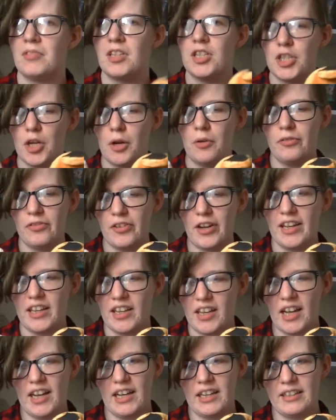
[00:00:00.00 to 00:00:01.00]
Don't fight,
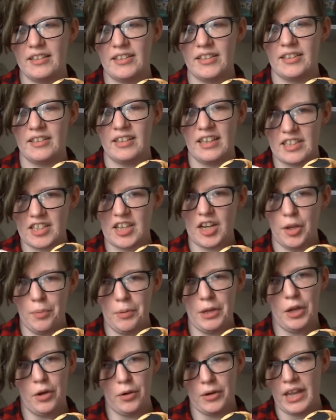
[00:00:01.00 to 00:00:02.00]
guys. It's gonna
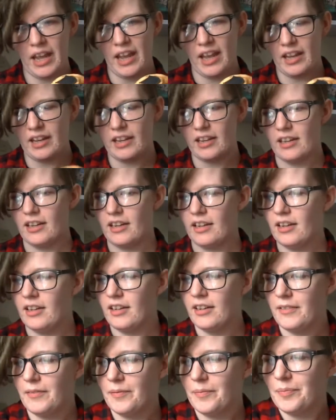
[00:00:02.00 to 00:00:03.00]

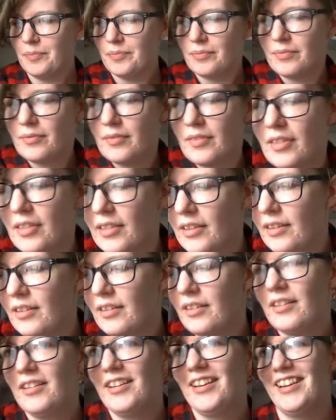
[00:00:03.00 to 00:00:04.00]
be
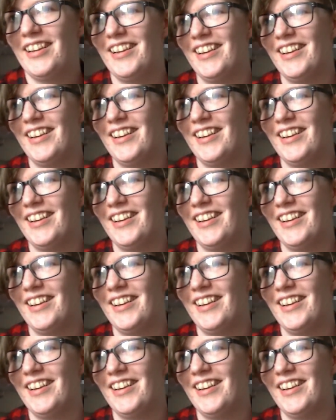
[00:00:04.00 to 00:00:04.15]
okay.